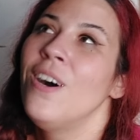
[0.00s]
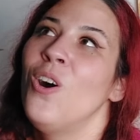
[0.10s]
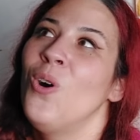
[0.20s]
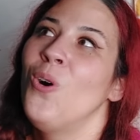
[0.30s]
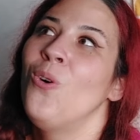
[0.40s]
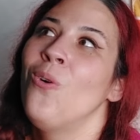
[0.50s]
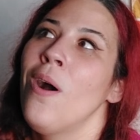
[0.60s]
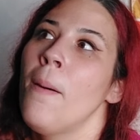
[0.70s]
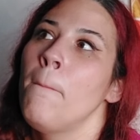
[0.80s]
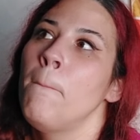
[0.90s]
Oh
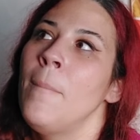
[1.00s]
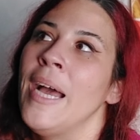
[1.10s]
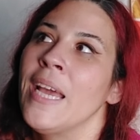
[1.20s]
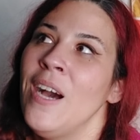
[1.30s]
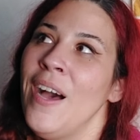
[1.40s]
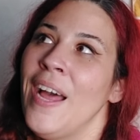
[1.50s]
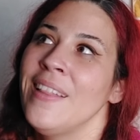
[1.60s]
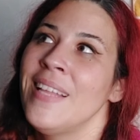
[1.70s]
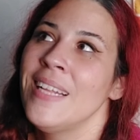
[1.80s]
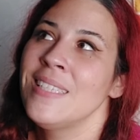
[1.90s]
my God,
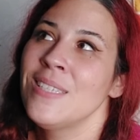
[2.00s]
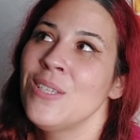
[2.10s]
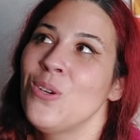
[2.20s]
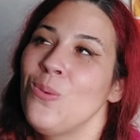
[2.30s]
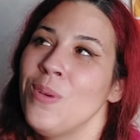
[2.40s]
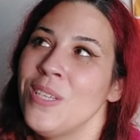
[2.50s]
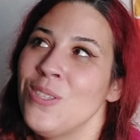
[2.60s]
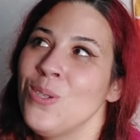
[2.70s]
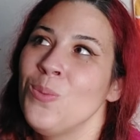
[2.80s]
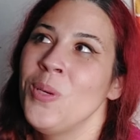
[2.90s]
that's a little bit
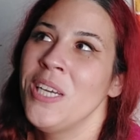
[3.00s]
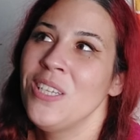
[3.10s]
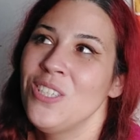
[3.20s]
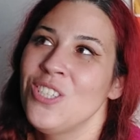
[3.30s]
too much